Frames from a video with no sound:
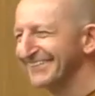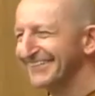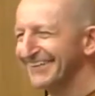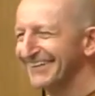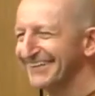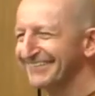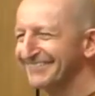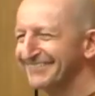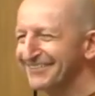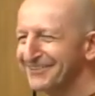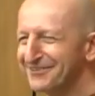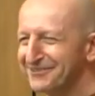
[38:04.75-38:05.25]

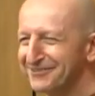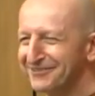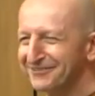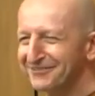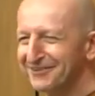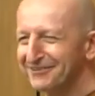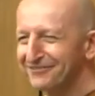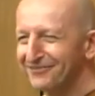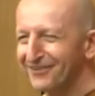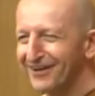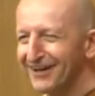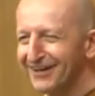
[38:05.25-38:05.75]
And we,
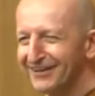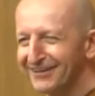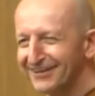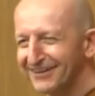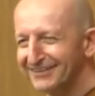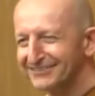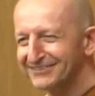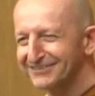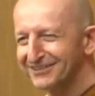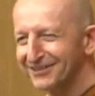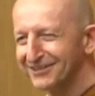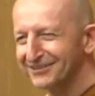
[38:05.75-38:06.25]
we find
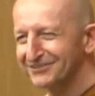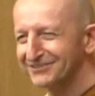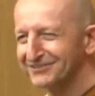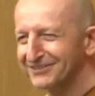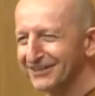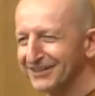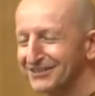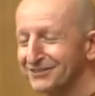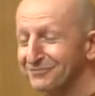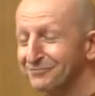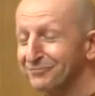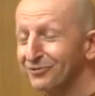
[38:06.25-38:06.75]
ourselves
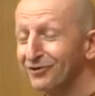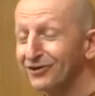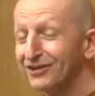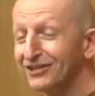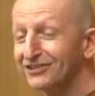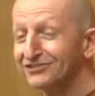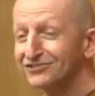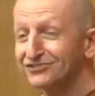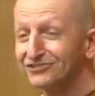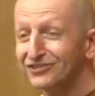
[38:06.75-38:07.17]
kind of pulling